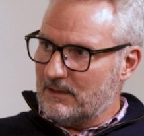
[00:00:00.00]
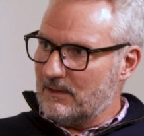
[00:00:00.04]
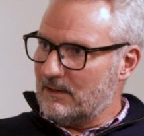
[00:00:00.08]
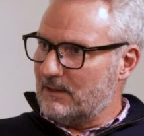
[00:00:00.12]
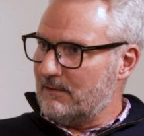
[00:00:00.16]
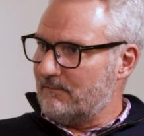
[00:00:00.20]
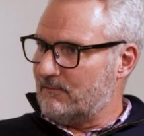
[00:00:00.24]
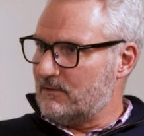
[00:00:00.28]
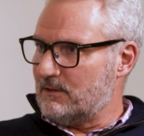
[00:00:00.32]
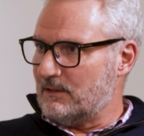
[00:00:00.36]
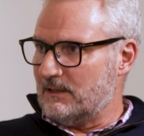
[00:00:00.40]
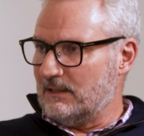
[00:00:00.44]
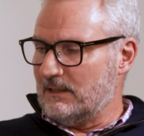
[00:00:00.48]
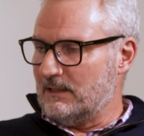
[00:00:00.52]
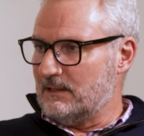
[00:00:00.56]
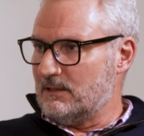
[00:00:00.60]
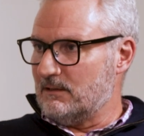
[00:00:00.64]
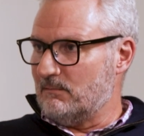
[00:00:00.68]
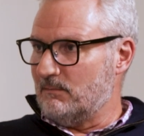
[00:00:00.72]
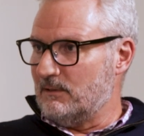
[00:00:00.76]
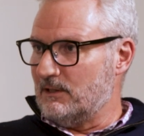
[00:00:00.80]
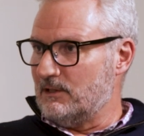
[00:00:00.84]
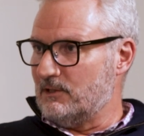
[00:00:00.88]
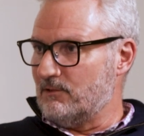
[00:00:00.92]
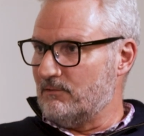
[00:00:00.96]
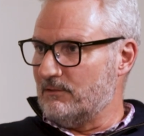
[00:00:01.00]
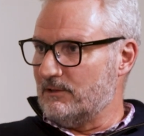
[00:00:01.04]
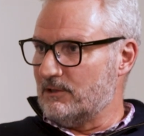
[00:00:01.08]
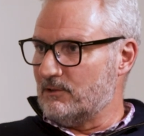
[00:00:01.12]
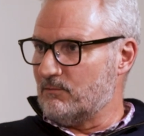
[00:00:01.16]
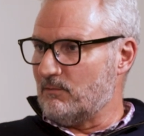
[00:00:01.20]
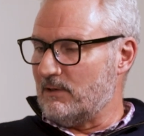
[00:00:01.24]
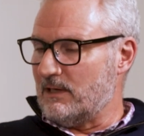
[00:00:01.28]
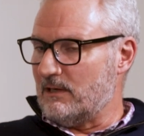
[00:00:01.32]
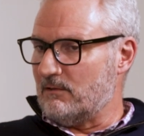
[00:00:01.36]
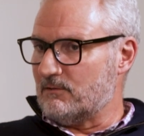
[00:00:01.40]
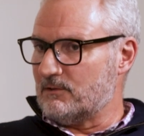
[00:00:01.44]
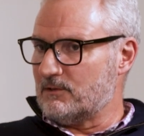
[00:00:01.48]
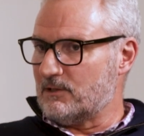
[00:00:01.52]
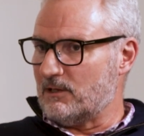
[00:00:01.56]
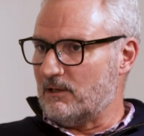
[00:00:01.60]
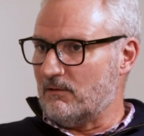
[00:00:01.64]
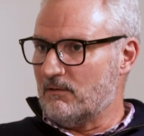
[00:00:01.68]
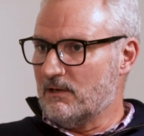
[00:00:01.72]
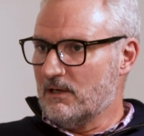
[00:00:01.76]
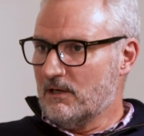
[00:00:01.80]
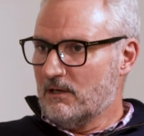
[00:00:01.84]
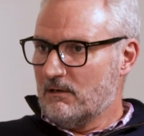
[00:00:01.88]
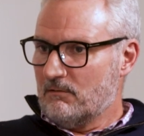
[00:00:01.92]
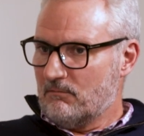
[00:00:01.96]
give to the intermediary as well. So
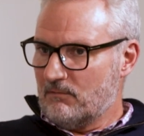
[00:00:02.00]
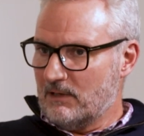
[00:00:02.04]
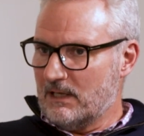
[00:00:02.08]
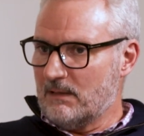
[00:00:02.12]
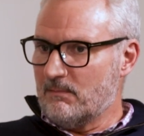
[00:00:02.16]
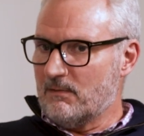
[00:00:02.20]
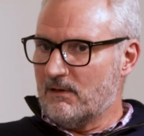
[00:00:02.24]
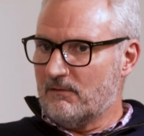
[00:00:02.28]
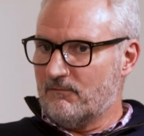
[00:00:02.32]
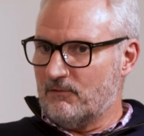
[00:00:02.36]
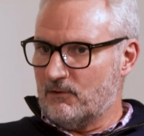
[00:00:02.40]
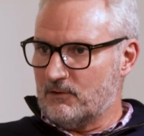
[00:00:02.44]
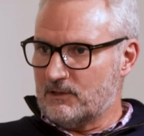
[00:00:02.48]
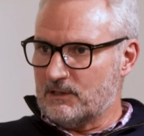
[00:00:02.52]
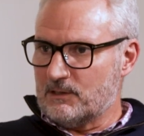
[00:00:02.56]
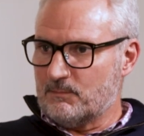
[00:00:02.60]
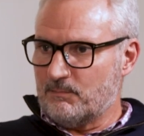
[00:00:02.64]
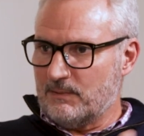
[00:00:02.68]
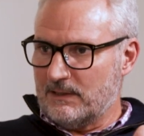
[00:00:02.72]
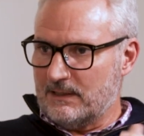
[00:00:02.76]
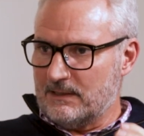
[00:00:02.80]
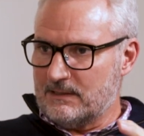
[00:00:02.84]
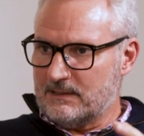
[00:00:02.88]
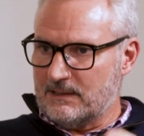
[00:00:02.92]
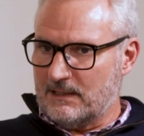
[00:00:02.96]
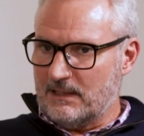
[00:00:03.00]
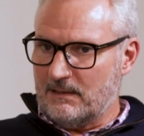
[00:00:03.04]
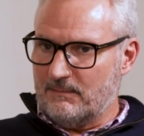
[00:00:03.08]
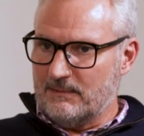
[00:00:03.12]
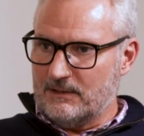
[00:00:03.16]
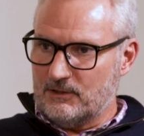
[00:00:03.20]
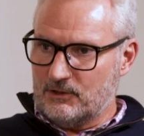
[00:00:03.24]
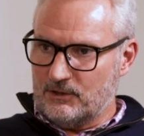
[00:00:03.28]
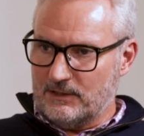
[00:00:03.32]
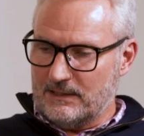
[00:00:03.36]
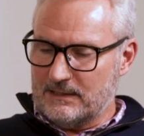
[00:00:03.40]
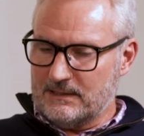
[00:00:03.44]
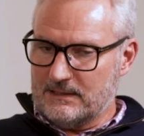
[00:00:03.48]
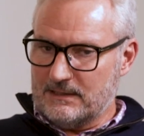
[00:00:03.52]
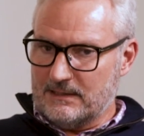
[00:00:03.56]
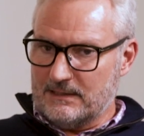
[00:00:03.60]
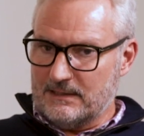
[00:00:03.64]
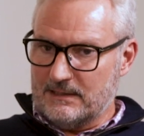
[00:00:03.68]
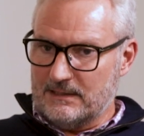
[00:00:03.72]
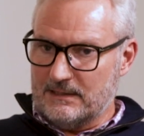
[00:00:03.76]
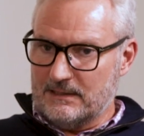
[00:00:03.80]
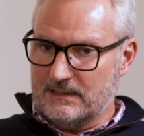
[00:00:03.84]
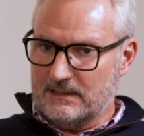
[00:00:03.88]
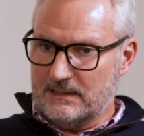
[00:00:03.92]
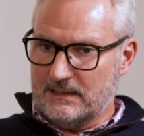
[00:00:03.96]
Remo versus PT, I'm interested
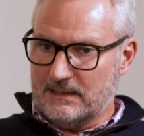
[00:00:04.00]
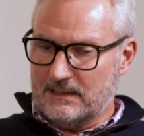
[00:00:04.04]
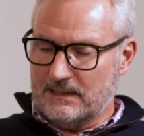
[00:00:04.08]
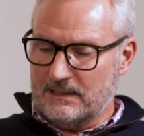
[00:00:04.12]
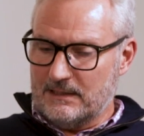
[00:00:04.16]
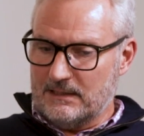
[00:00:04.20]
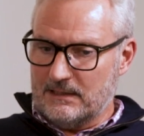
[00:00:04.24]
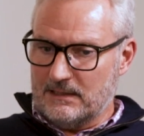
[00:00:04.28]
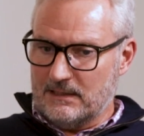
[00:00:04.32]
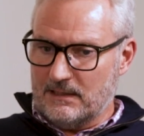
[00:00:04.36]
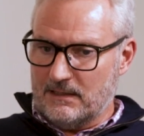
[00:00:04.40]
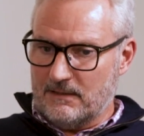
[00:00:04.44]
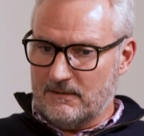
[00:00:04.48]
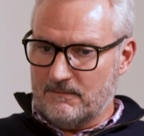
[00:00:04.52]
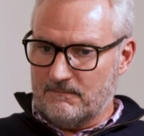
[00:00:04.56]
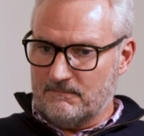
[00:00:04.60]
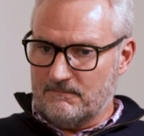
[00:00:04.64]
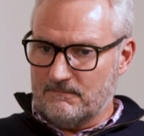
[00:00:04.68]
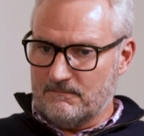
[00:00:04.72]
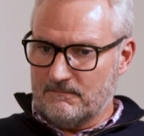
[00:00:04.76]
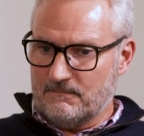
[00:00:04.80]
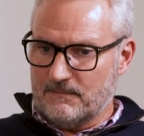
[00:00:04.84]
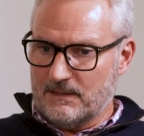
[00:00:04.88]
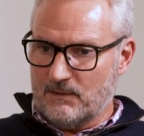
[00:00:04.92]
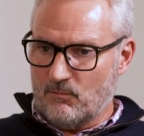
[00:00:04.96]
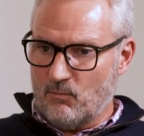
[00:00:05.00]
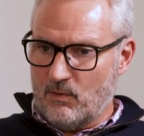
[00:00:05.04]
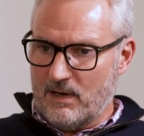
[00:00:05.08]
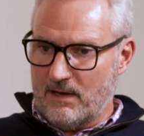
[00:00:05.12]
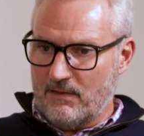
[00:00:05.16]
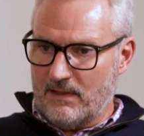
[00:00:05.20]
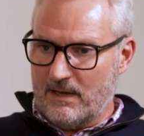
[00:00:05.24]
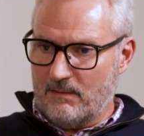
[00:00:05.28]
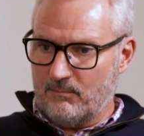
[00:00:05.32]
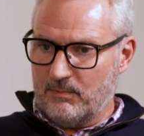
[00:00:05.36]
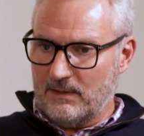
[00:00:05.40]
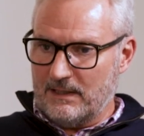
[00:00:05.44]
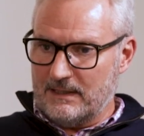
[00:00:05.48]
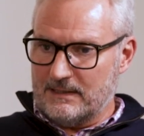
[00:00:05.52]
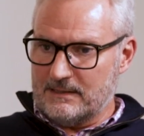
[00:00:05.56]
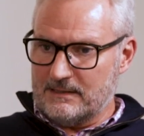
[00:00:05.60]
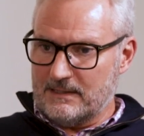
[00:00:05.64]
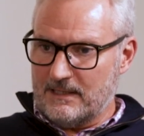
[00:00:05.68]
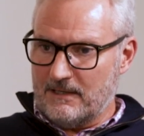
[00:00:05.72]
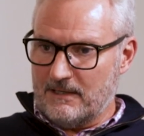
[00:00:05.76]
in where that plays